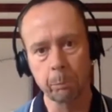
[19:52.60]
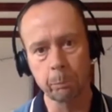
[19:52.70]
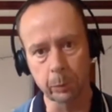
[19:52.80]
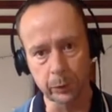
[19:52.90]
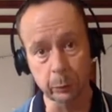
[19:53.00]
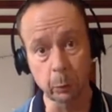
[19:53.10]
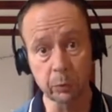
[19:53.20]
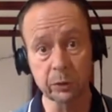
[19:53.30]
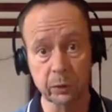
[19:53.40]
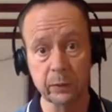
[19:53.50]
But you
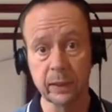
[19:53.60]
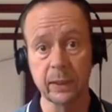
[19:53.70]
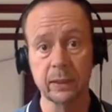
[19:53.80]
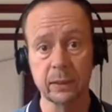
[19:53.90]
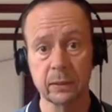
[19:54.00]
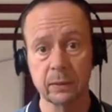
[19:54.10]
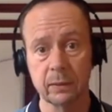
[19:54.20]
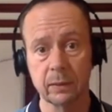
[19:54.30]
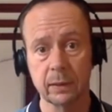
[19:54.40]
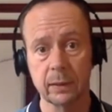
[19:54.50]
also need
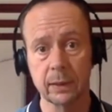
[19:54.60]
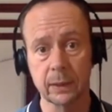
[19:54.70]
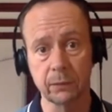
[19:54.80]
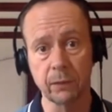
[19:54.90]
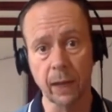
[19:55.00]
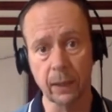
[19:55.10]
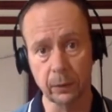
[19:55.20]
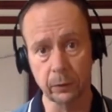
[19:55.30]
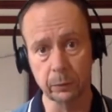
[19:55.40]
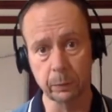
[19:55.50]
this
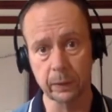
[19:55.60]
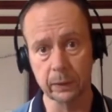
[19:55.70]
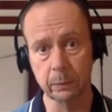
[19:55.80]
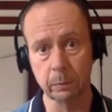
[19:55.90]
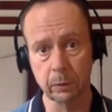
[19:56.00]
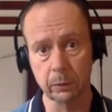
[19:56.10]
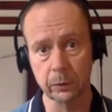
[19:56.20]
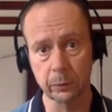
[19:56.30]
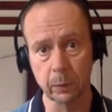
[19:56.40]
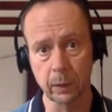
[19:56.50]
values-based approach
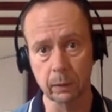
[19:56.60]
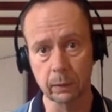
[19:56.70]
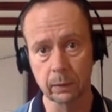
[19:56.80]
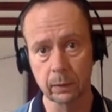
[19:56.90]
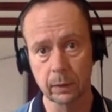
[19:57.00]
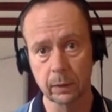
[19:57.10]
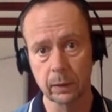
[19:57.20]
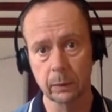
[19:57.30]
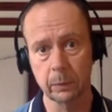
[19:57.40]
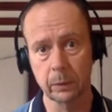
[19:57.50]
as well.
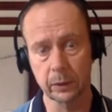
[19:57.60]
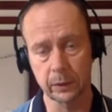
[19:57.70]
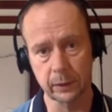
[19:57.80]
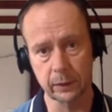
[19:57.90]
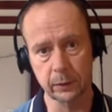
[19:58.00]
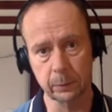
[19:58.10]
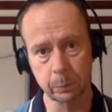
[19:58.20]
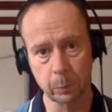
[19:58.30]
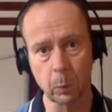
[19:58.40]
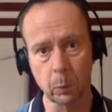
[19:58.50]
because it
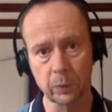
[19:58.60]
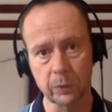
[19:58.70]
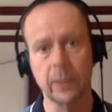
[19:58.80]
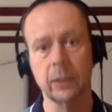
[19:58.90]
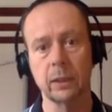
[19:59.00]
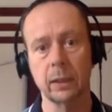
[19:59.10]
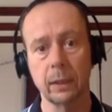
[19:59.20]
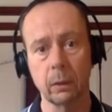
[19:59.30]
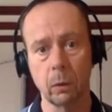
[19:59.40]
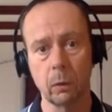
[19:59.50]
supports actually a
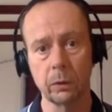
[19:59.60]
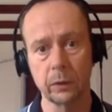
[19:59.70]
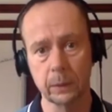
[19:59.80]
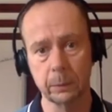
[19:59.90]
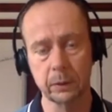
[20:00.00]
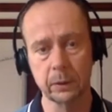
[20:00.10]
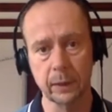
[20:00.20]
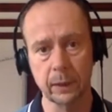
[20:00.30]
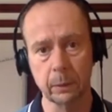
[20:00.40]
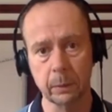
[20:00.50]
long-term
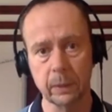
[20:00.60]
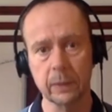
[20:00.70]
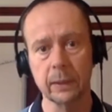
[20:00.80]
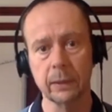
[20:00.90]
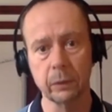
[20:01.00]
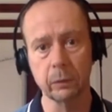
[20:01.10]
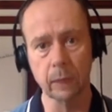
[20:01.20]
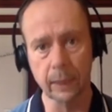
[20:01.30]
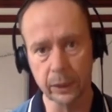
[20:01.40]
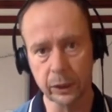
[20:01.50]
sustainability of the
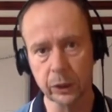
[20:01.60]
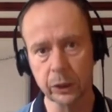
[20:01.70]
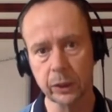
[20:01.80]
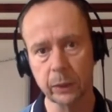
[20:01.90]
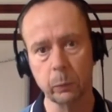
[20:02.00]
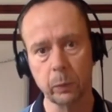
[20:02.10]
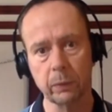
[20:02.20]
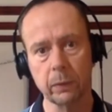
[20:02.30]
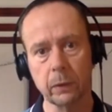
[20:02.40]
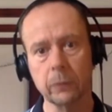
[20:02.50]
relationship with
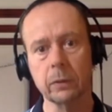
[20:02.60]
those